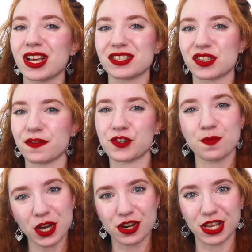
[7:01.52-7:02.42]
against the
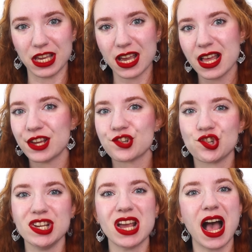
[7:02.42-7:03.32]
French monarchy,
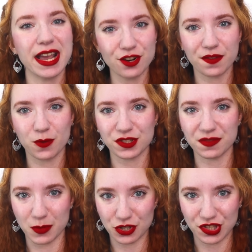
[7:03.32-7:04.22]
she hired a force
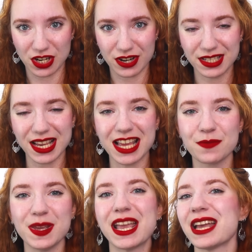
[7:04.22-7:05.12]
of mercenaries
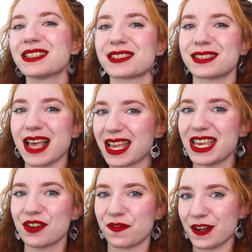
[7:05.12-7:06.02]
and began
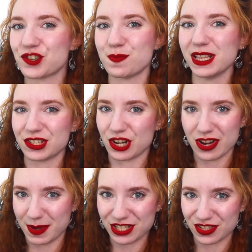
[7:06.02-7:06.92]
sacking French
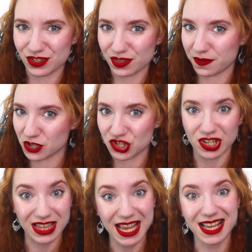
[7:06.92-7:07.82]
military bases, first
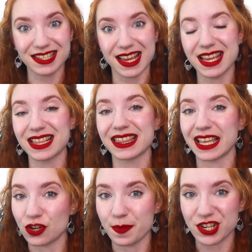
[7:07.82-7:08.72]
on land and
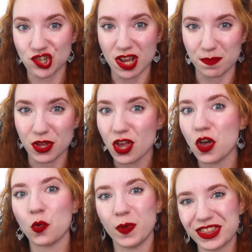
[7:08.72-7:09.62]
later by ship,
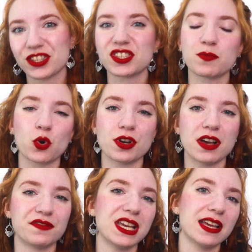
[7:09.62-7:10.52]
with the support
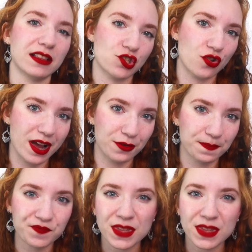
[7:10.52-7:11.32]
of the English crown.